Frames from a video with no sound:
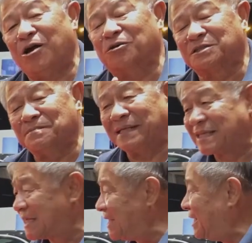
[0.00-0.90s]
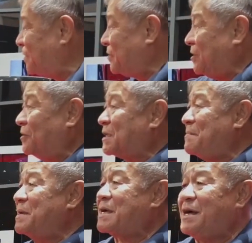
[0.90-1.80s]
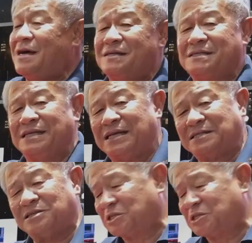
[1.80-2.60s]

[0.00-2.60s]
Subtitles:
automatically with oncoming cars. It actually